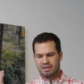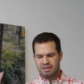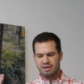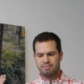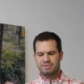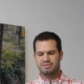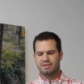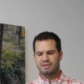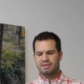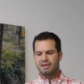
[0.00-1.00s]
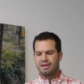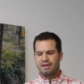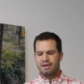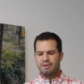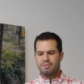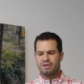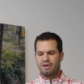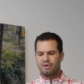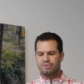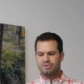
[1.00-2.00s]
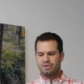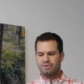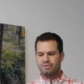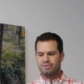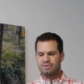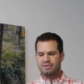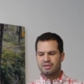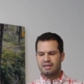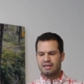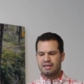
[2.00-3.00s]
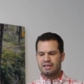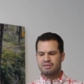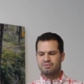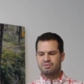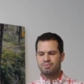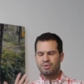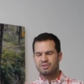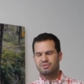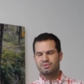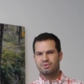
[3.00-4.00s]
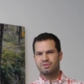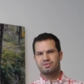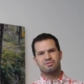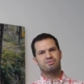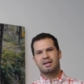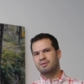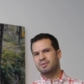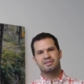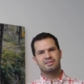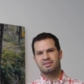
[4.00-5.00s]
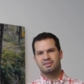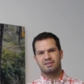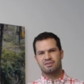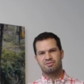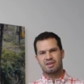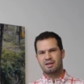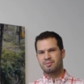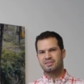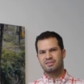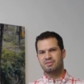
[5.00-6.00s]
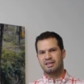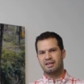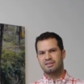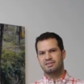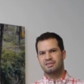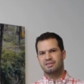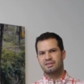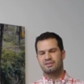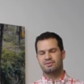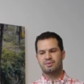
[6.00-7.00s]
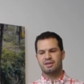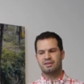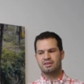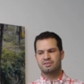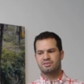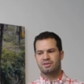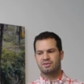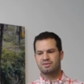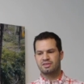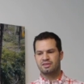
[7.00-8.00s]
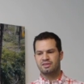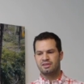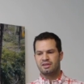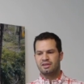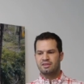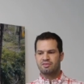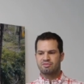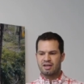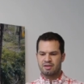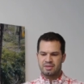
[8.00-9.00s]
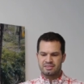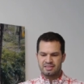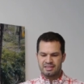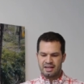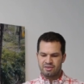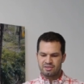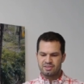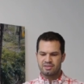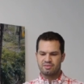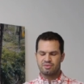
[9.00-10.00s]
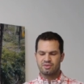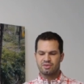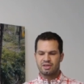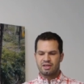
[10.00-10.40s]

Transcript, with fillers: encompassing, but also the, it points towards a fragmented, a fragmented reality as well. It's not only the fragmented narrative or